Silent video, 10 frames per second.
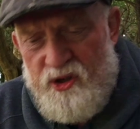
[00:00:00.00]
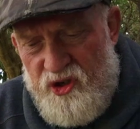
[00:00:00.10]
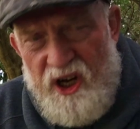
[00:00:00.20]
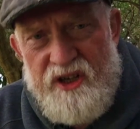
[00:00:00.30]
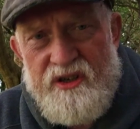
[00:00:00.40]

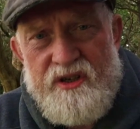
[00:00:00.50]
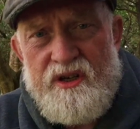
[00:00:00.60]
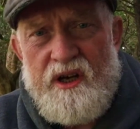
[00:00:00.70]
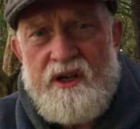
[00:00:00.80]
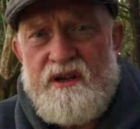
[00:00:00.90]

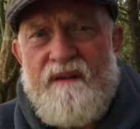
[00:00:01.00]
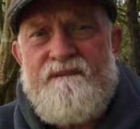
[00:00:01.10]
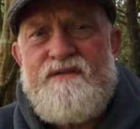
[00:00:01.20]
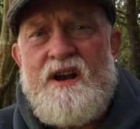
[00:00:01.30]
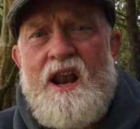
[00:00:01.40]
Jesus is
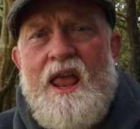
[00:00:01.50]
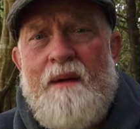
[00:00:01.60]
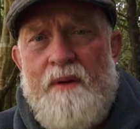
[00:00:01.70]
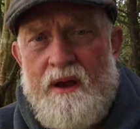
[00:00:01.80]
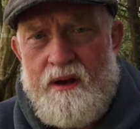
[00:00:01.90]

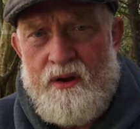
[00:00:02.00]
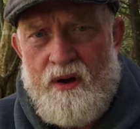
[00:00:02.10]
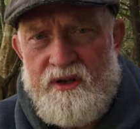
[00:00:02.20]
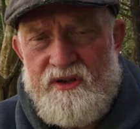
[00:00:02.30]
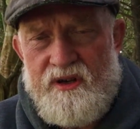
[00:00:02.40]

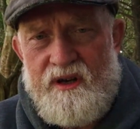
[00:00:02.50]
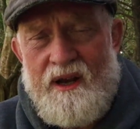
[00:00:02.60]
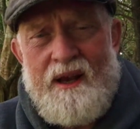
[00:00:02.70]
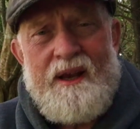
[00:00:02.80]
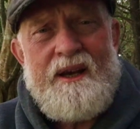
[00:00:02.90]
flabbergasted.
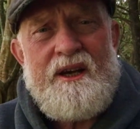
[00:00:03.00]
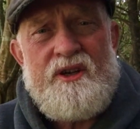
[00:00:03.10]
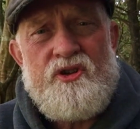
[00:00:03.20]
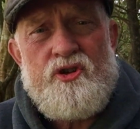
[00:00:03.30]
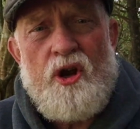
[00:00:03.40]

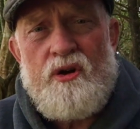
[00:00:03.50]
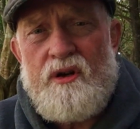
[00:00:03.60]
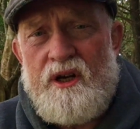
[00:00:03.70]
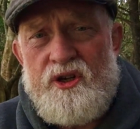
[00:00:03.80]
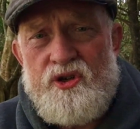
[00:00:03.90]
He's
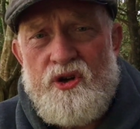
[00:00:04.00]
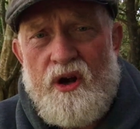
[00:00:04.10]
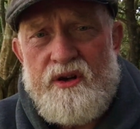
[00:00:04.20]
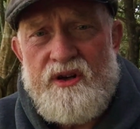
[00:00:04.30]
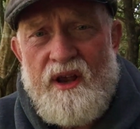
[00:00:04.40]
totally
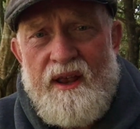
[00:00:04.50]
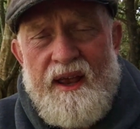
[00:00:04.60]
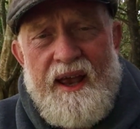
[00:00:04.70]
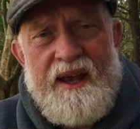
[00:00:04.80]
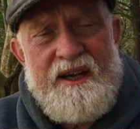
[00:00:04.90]
shocked.
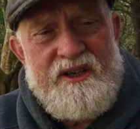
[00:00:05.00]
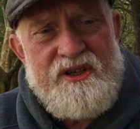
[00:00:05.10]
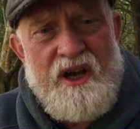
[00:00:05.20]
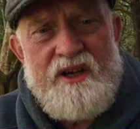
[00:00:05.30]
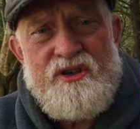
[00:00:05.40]
And he
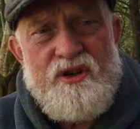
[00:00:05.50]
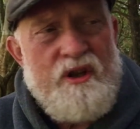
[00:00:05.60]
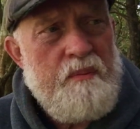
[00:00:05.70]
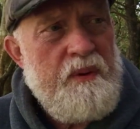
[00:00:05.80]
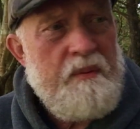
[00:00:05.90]
says to
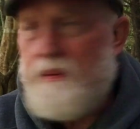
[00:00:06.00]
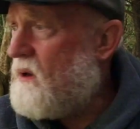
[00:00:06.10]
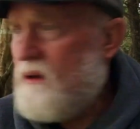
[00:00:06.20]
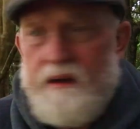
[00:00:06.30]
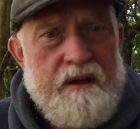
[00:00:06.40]
the
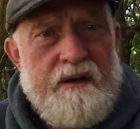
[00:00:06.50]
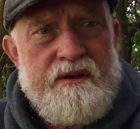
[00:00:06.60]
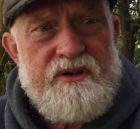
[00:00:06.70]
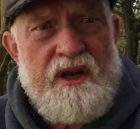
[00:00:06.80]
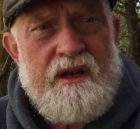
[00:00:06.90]
people,
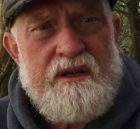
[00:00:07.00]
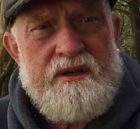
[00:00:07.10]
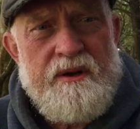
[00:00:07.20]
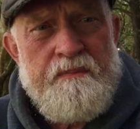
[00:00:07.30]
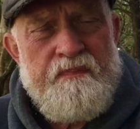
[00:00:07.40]
you see
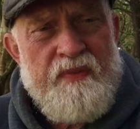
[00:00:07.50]
this?